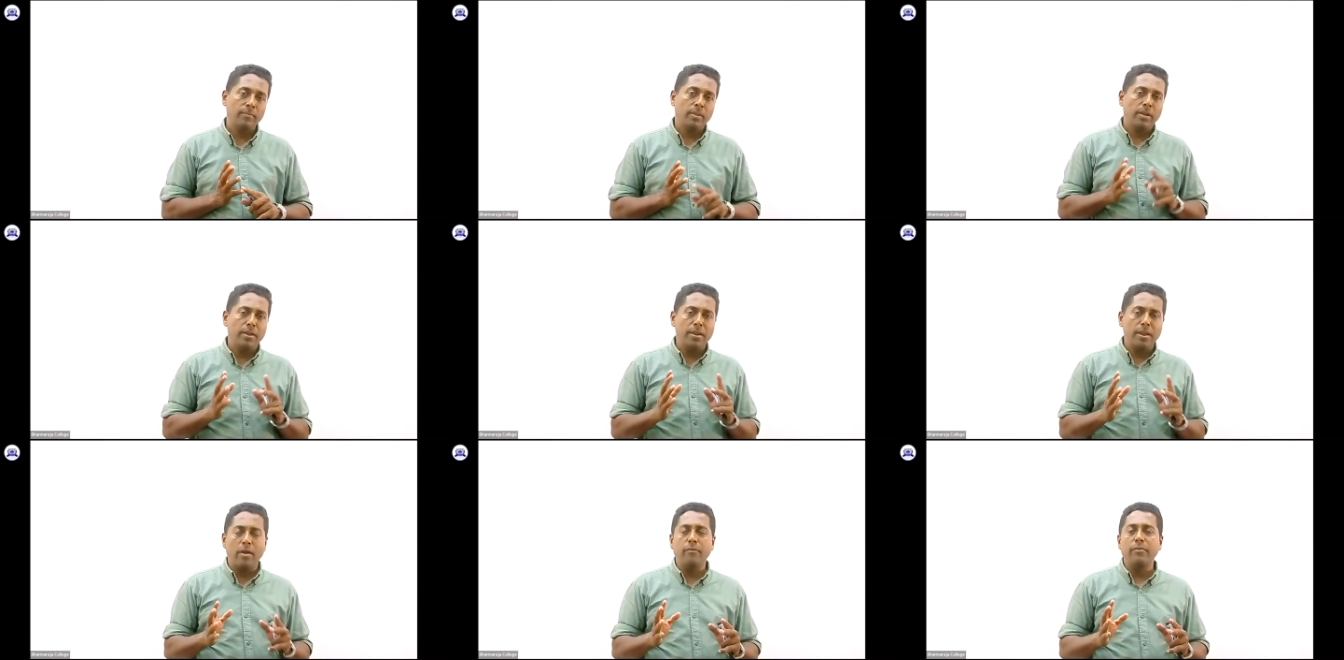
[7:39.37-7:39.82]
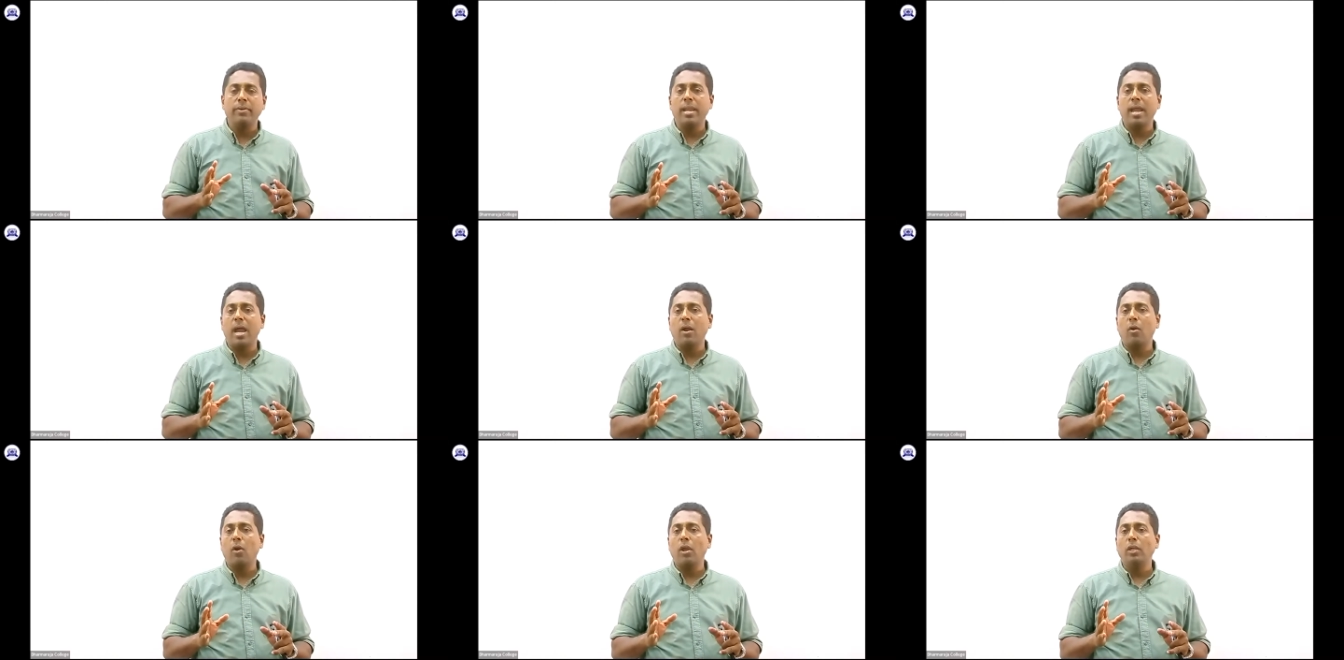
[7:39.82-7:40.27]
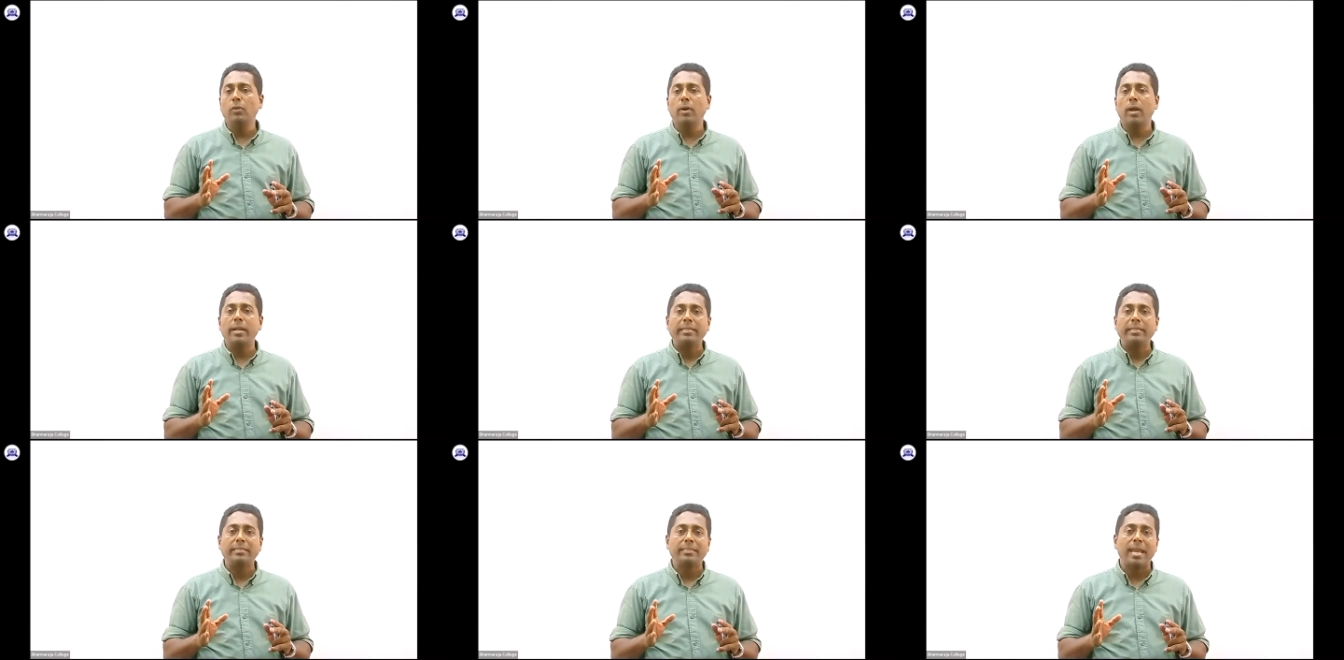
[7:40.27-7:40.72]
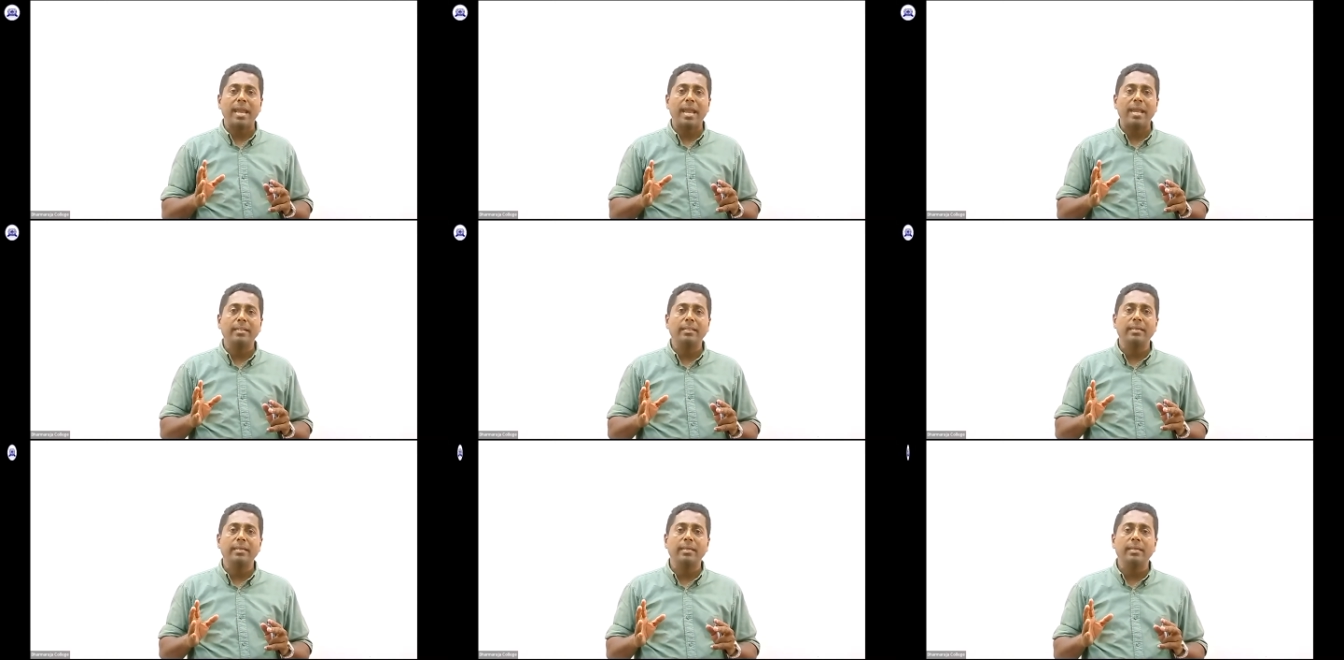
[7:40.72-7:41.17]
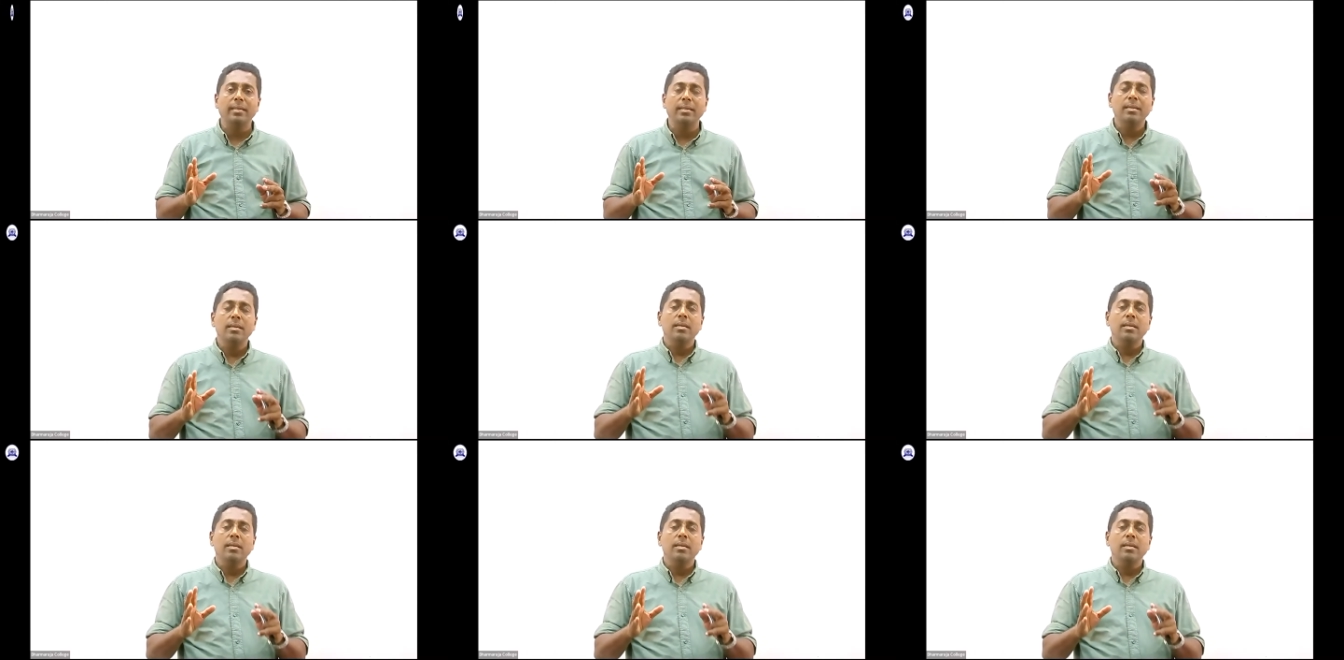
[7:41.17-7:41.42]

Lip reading: Now, we are going to understand the